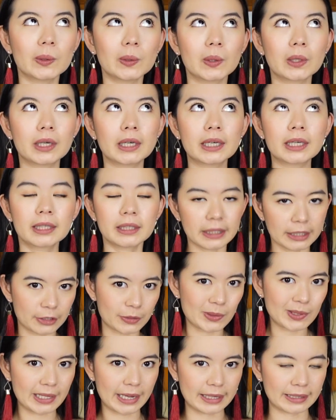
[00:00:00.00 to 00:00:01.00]
or can
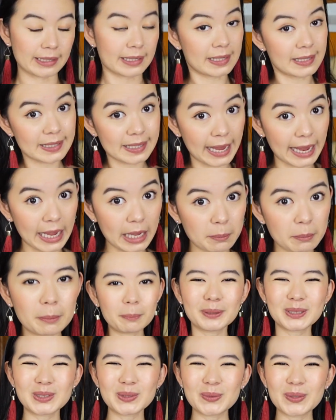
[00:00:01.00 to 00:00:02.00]
you say the same,
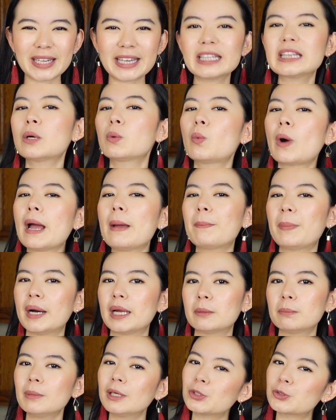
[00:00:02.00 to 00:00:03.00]
between the white
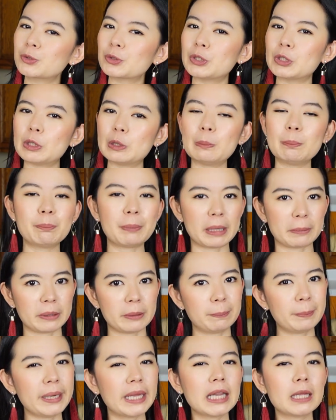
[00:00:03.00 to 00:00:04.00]
button mushroom,
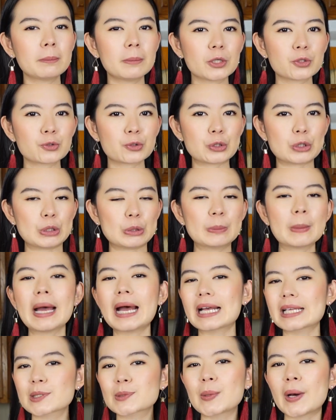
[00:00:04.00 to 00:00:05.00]
baby bella mushroom,
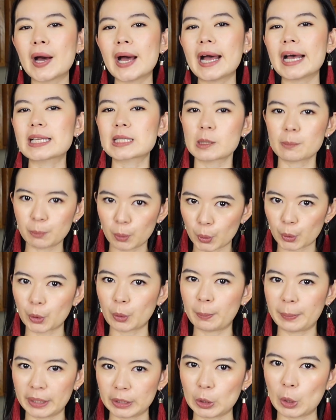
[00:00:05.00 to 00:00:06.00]
as well as the
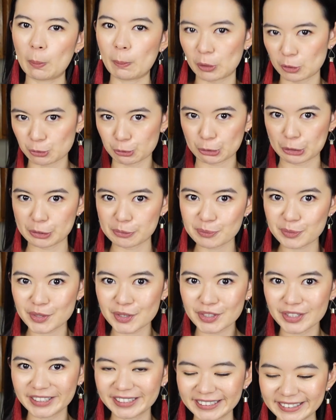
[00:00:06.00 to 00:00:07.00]
portobello
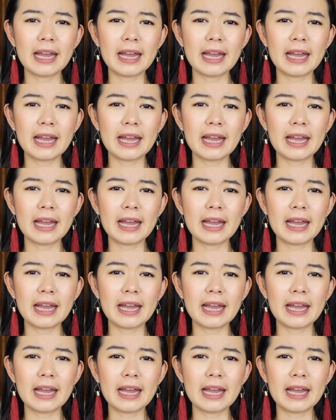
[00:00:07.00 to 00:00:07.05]
mushrooms.